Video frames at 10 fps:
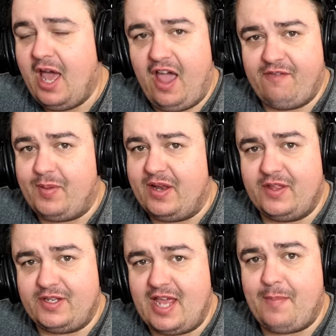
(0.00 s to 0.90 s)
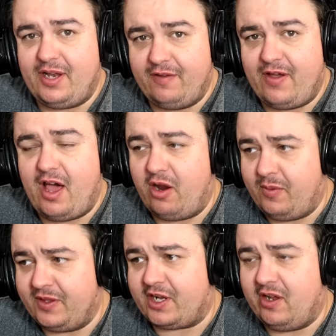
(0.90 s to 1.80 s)
I've been in the Demi
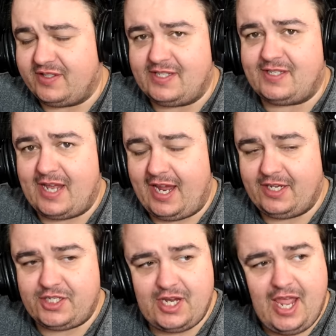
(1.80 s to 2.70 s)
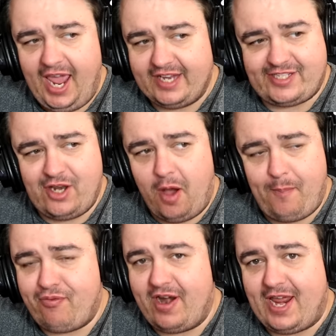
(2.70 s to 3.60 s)
Lovato in the closet stage. It's
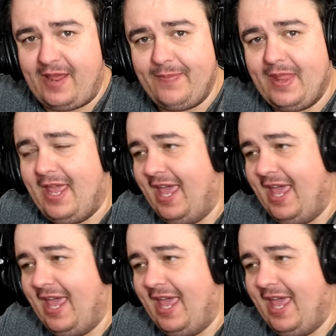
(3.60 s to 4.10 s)
not pretty.